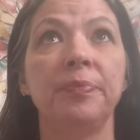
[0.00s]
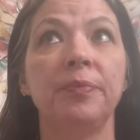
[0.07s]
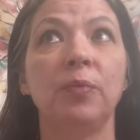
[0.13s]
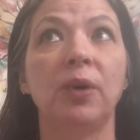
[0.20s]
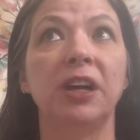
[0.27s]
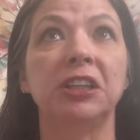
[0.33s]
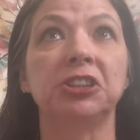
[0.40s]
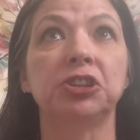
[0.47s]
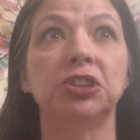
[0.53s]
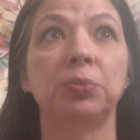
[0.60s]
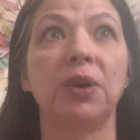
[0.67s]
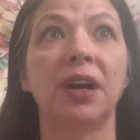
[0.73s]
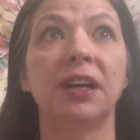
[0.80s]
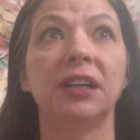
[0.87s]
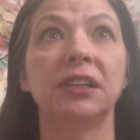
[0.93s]
which
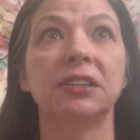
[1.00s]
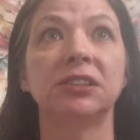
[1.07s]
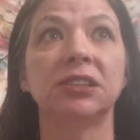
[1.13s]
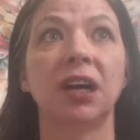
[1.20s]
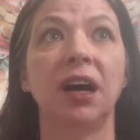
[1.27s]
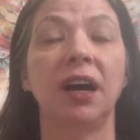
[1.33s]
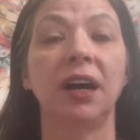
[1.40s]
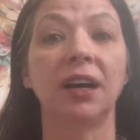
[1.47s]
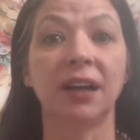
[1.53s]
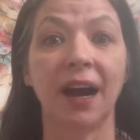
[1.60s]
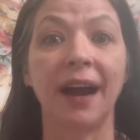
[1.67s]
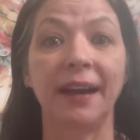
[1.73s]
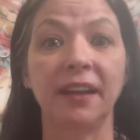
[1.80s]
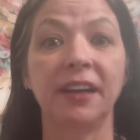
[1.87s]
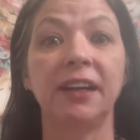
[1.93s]
was
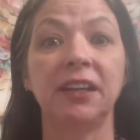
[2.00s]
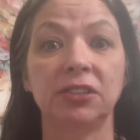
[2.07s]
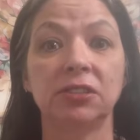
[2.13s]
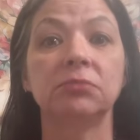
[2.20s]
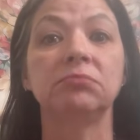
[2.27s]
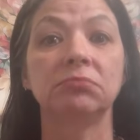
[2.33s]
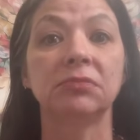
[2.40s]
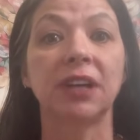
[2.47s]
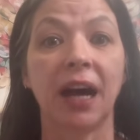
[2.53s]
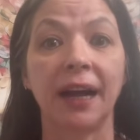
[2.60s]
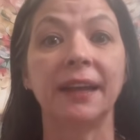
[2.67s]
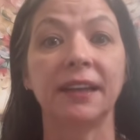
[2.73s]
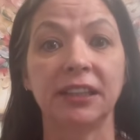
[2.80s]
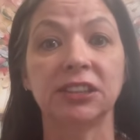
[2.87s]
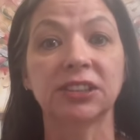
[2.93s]

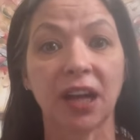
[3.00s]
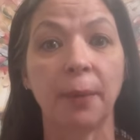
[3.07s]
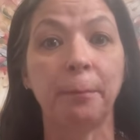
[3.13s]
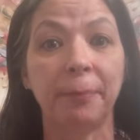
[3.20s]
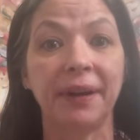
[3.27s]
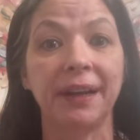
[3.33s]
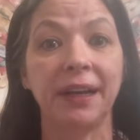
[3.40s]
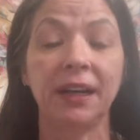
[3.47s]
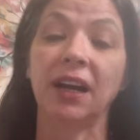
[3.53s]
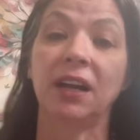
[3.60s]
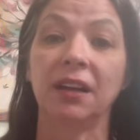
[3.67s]
Kylie's company,